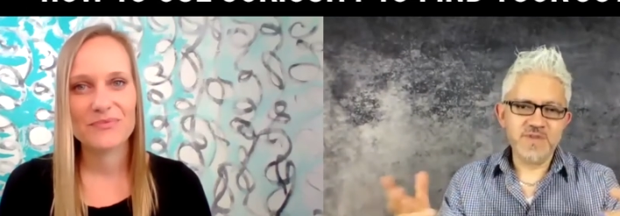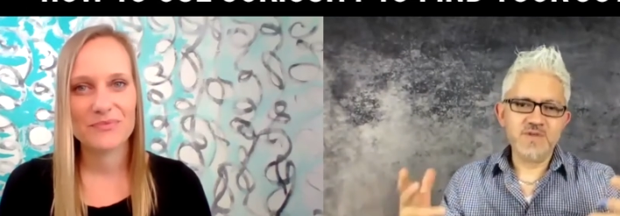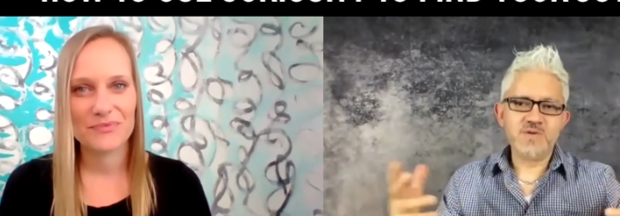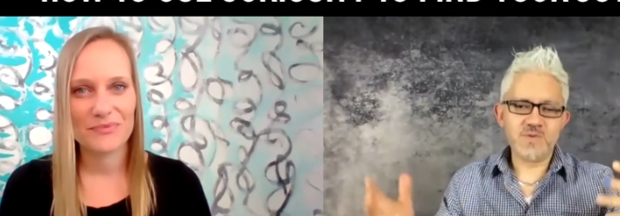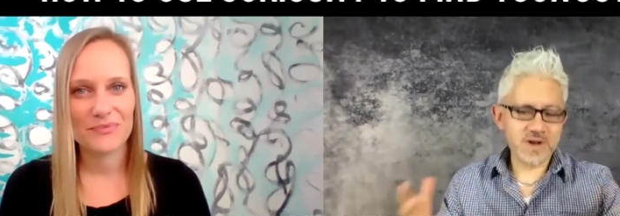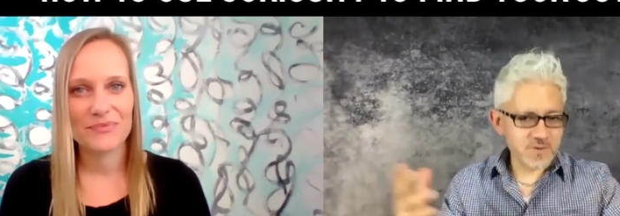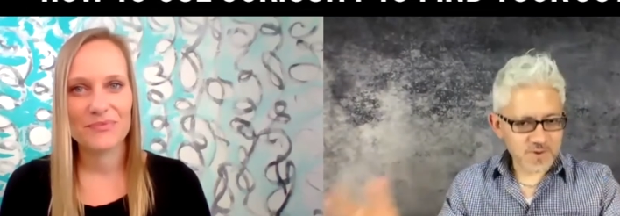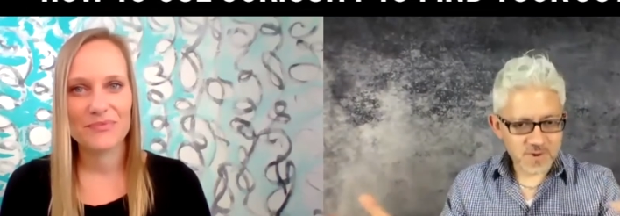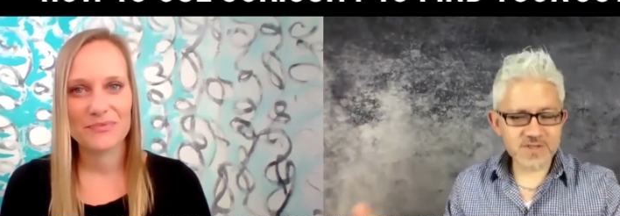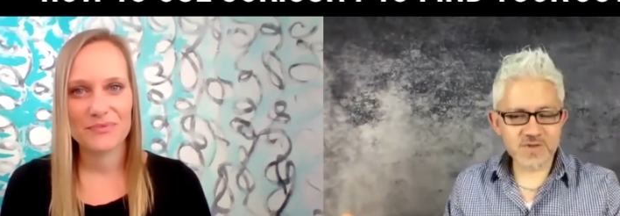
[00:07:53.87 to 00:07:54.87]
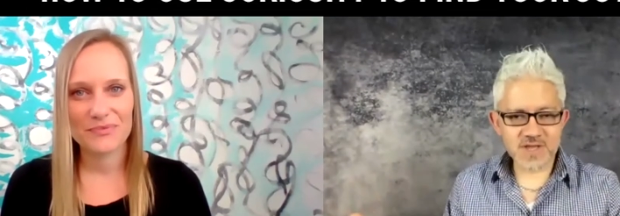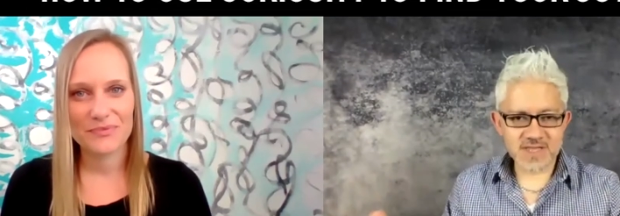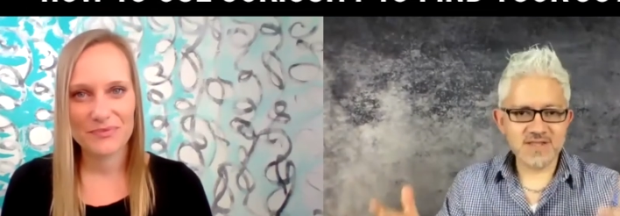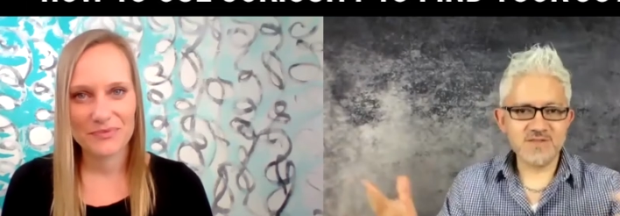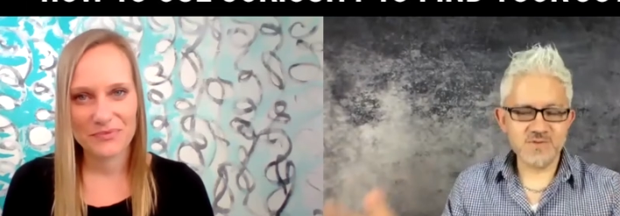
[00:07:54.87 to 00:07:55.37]
Speaker 1: why don't we work together
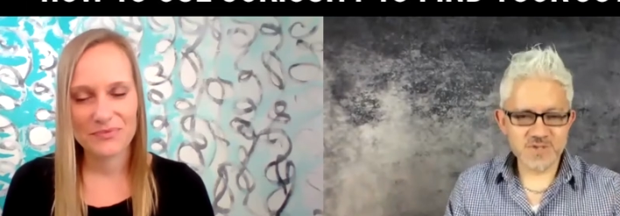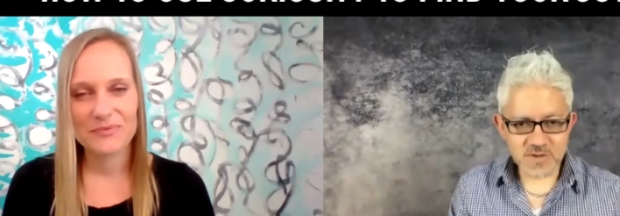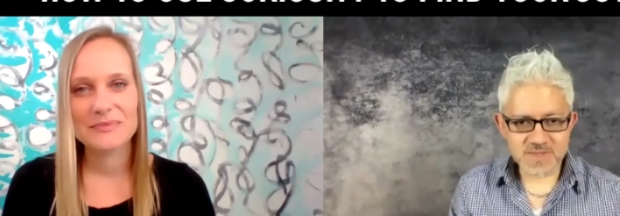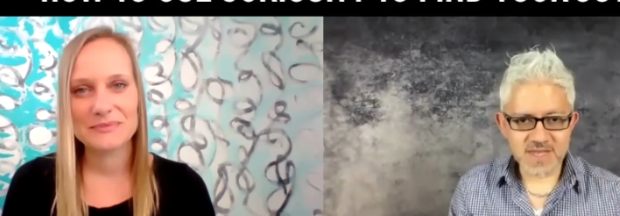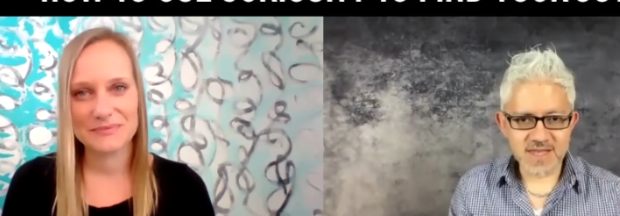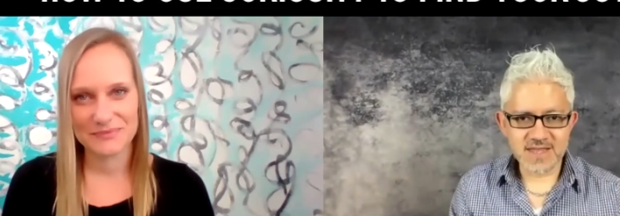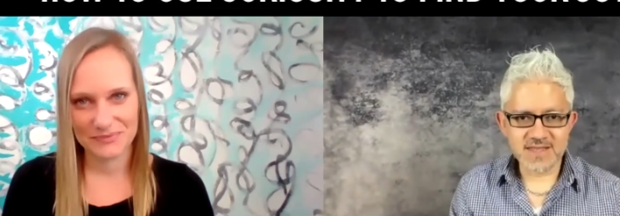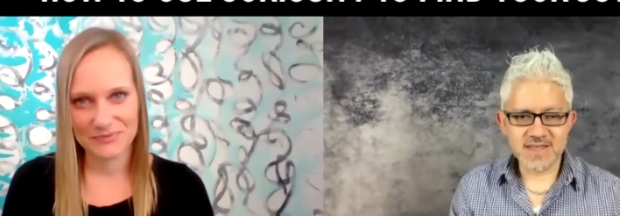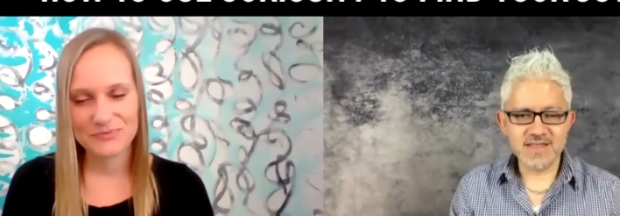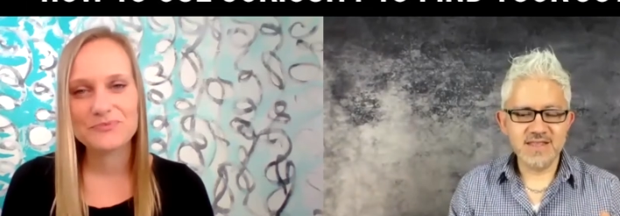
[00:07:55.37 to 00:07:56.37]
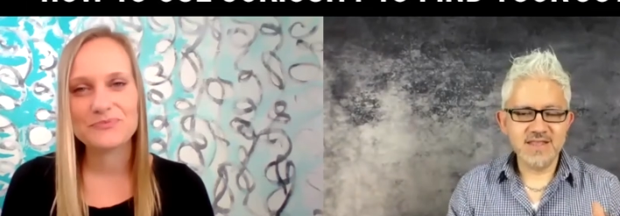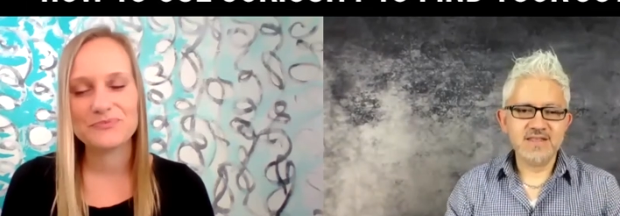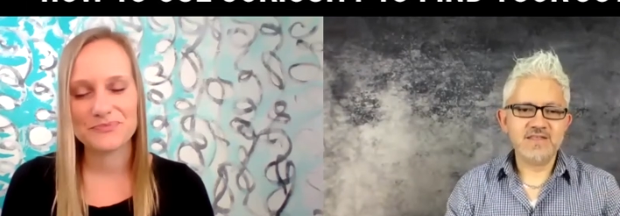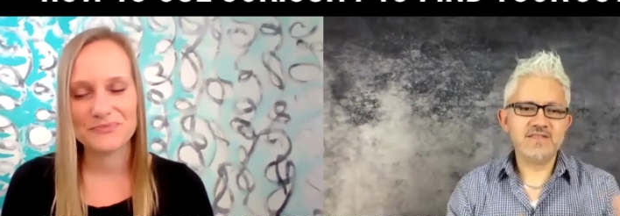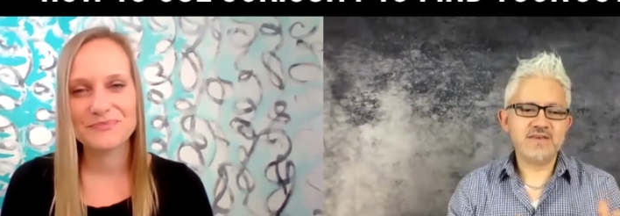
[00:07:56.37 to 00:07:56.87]
and do something and then mm-hmm.
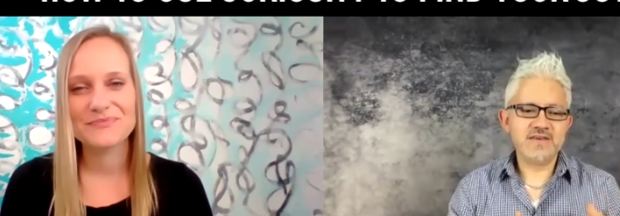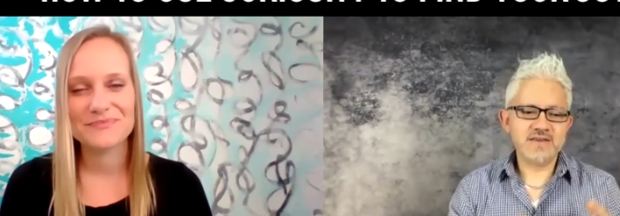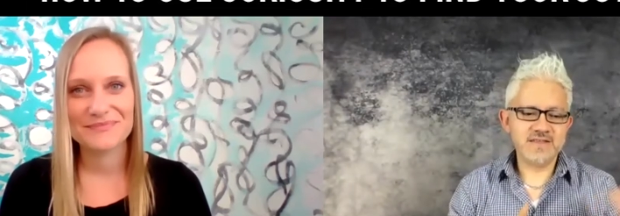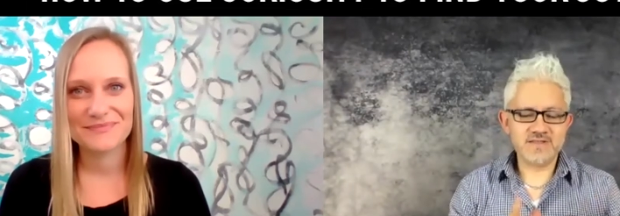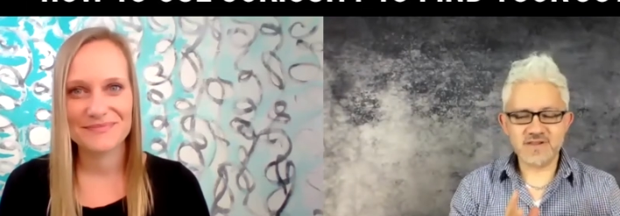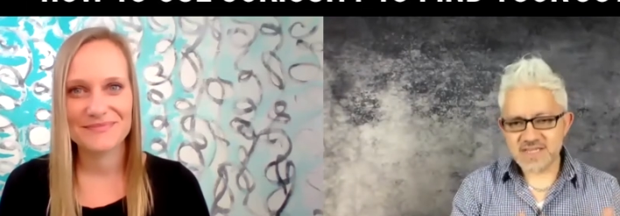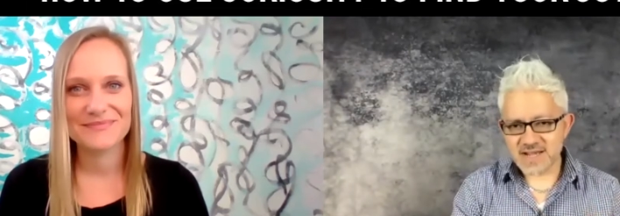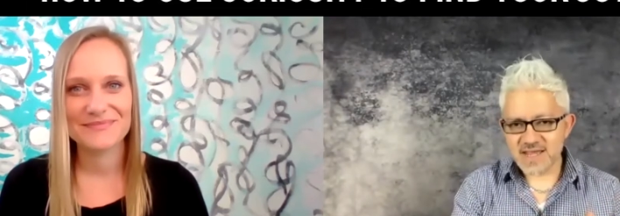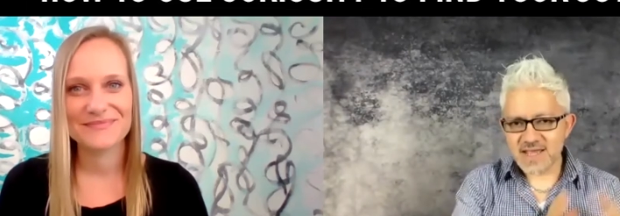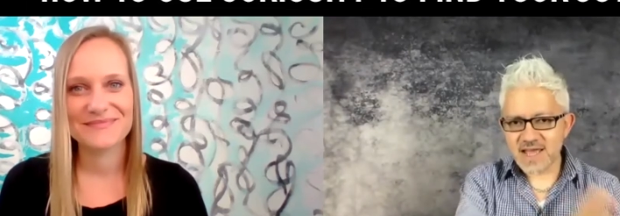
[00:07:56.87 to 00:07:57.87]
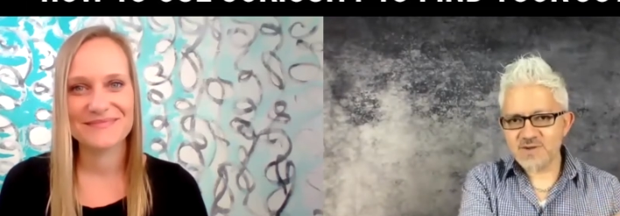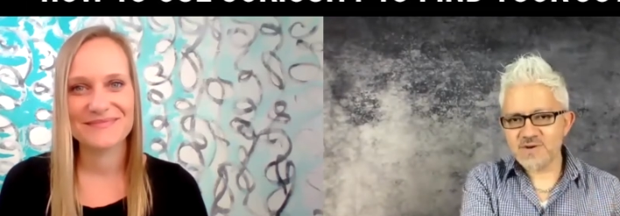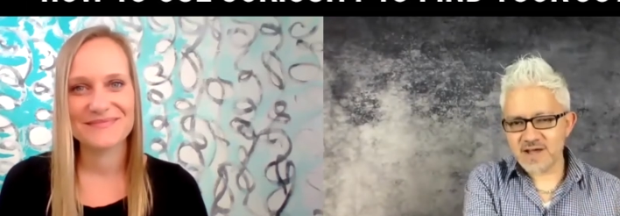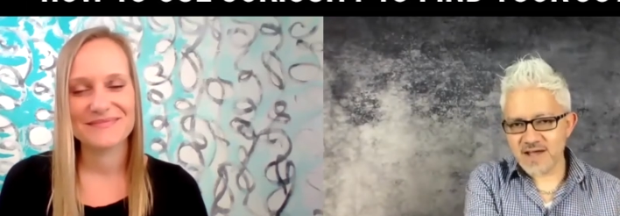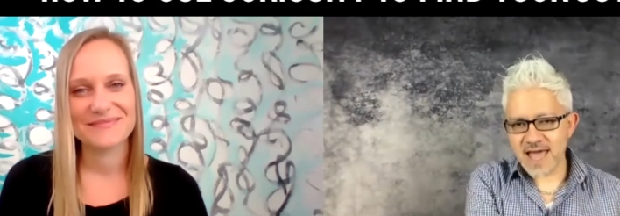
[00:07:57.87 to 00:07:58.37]
the interestingly kind of
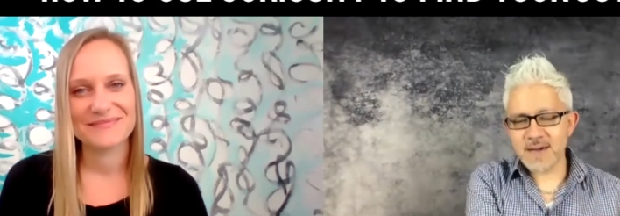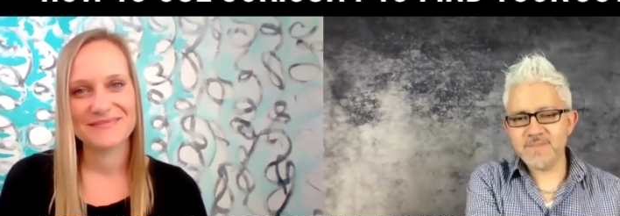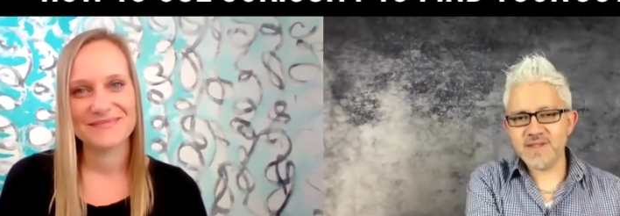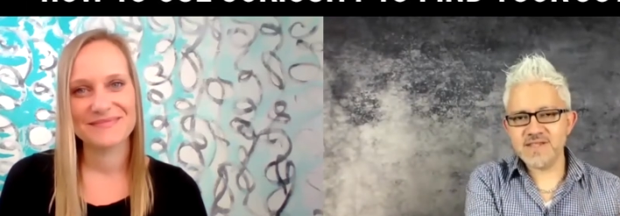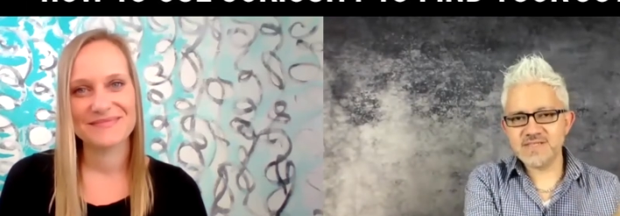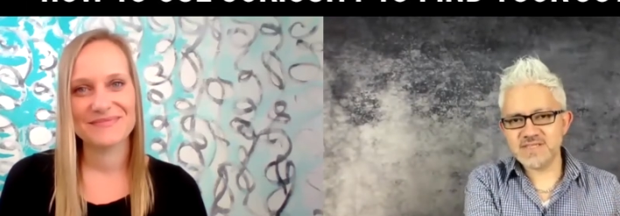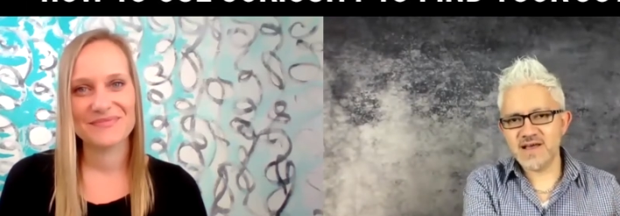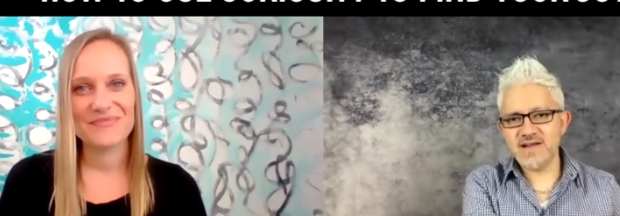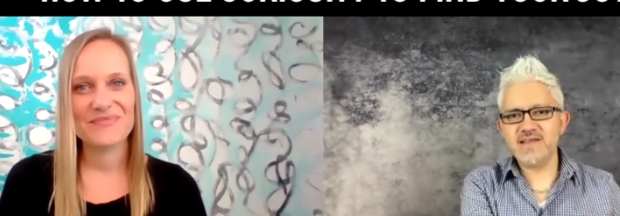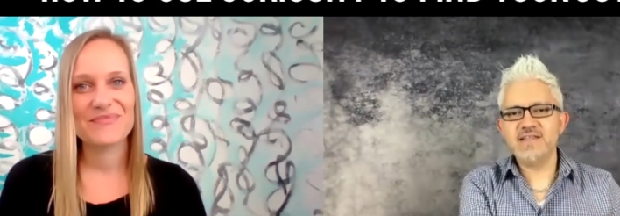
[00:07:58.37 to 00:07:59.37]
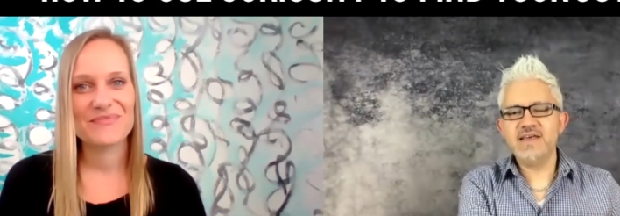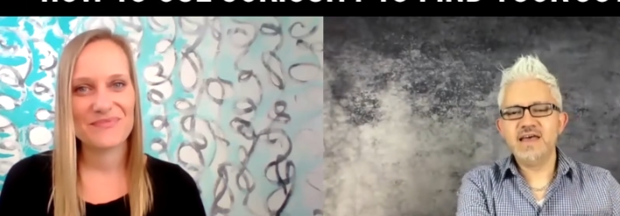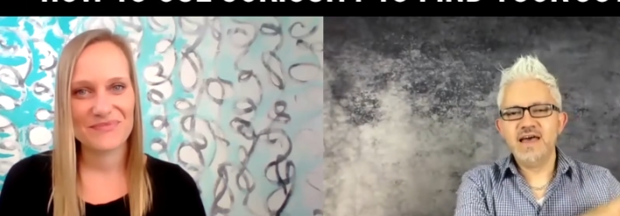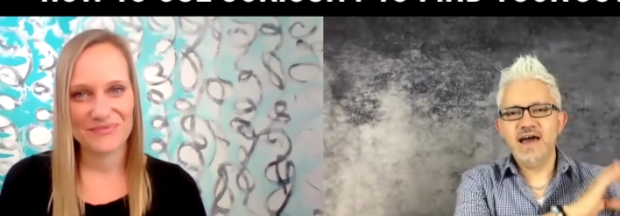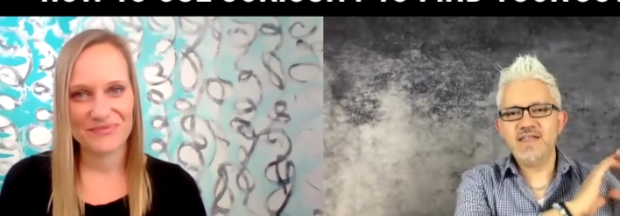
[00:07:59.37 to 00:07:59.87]
happened and started
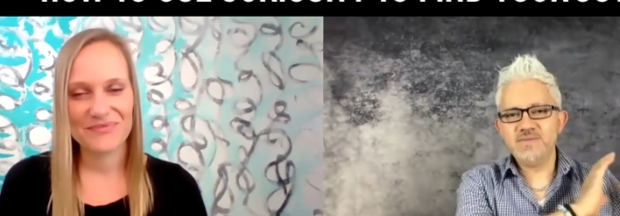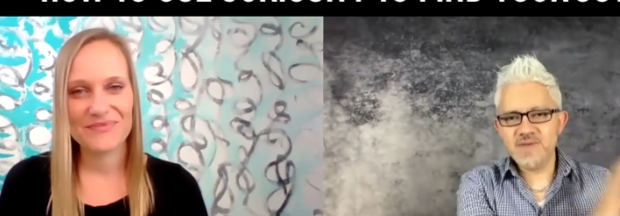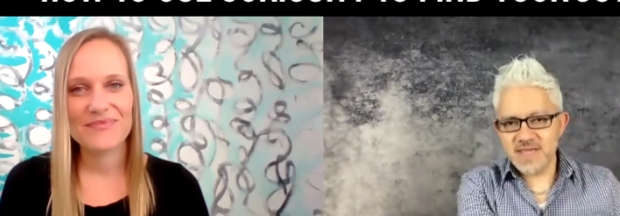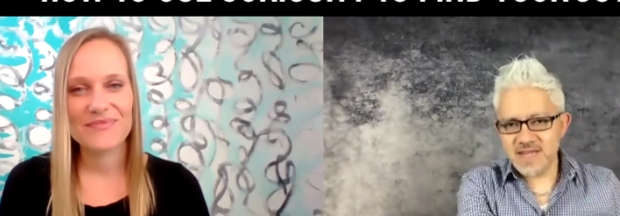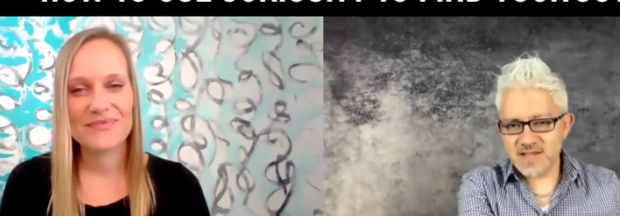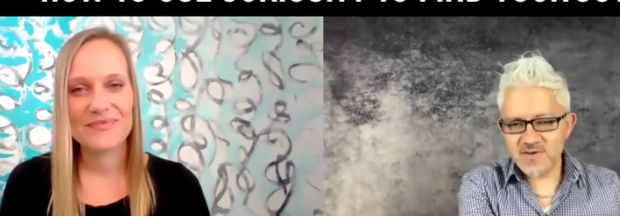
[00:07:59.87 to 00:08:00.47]
at the beginning of